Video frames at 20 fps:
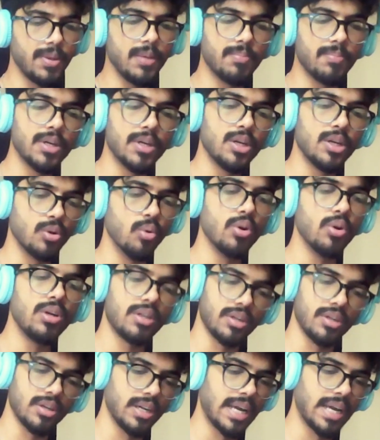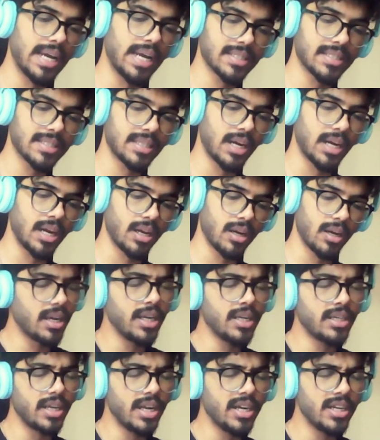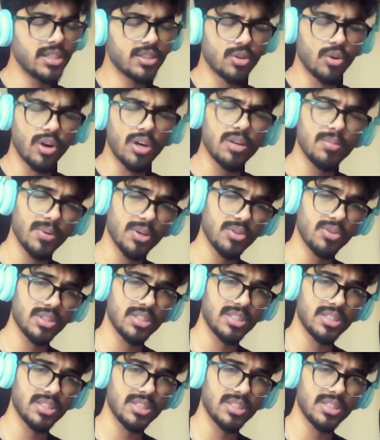people don't realize that it is not about